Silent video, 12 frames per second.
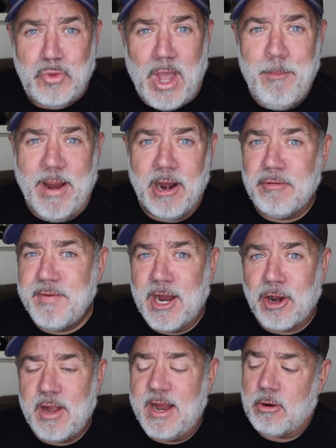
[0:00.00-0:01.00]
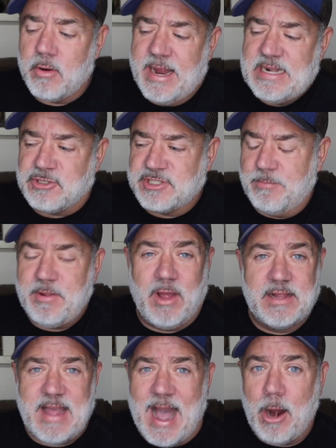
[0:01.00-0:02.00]
a pair of ear earrings or something
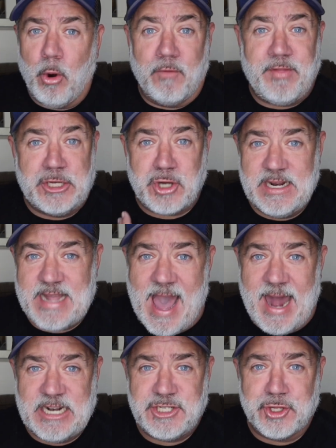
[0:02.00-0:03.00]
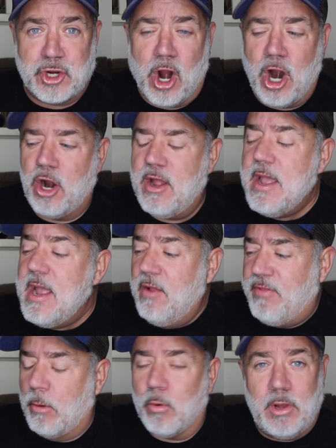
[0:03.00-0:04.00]
like that, or if they try to add it to the cart,
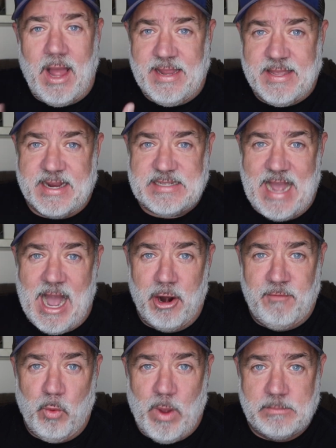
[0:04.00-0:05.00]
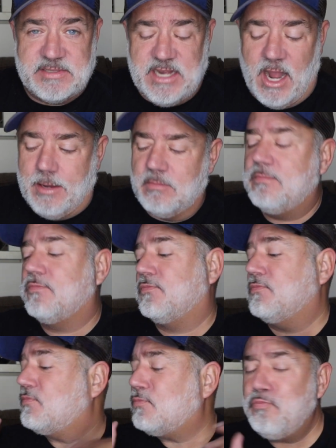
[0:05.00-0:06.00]
they were like kicked out of the website.
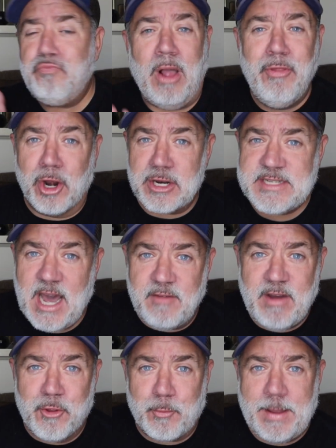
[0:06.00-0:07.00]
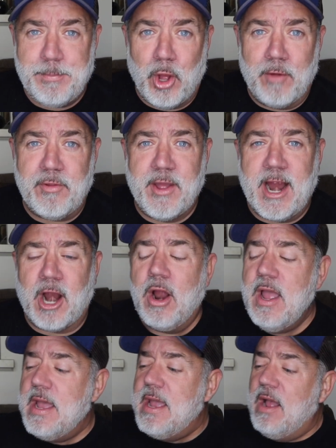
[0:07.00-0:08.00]
There are a ton of other people over there
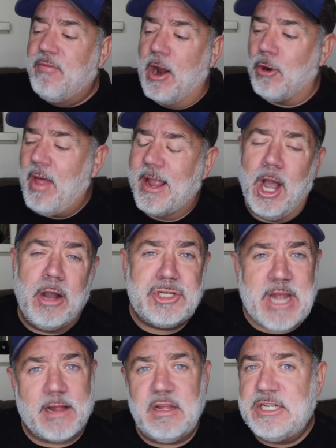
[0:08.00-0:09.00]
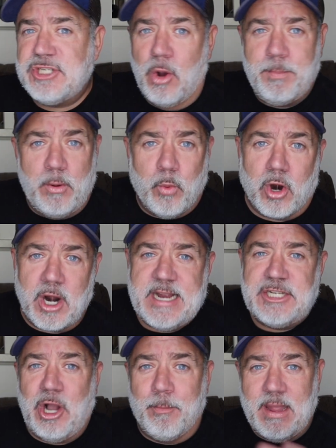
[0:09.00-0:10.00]
that are like, oh, Jacqueline, don't be
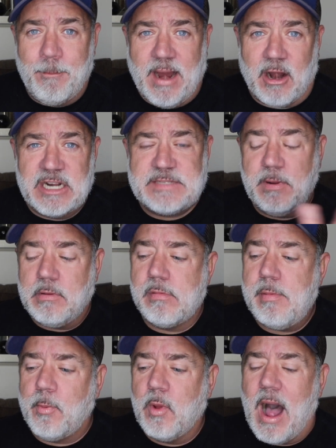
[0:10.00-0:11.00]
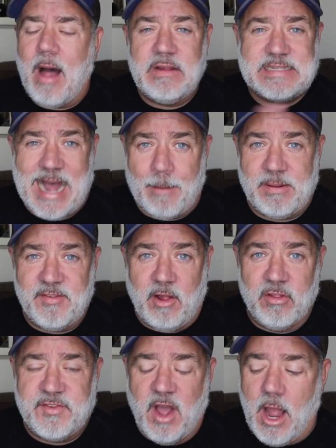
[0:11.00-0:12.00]
worried, don't be embarrassed, blah, blah, blah, blah. This happens all
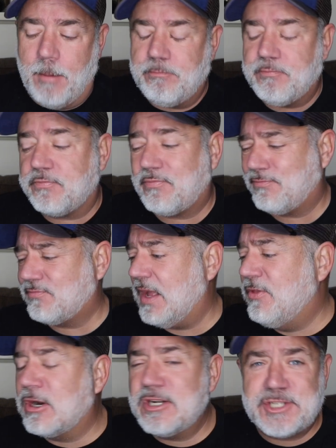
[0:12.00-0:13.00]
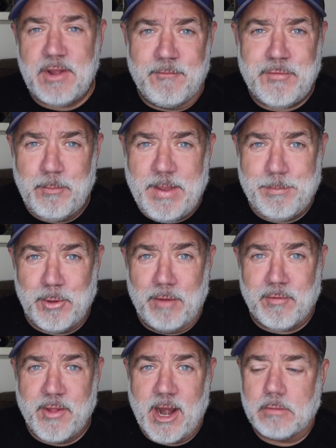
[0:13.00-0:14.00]
the time. There's a few people
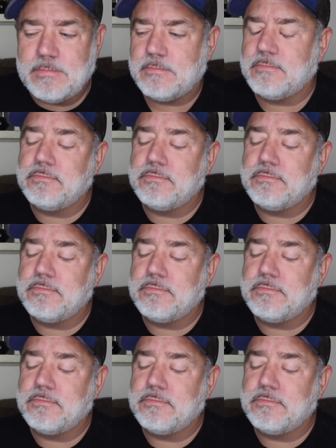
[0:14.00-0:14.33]
over there